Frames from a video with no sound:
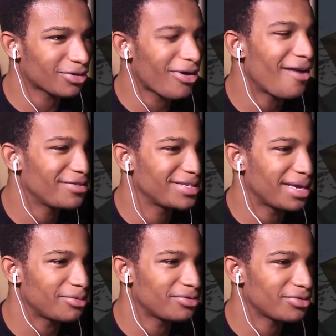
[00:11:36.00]
to the crafting
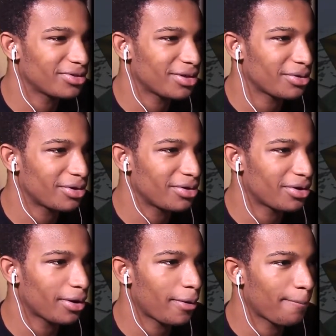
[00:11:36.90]
table. There we go.
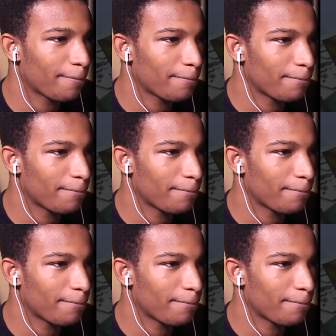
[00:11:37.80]
All right.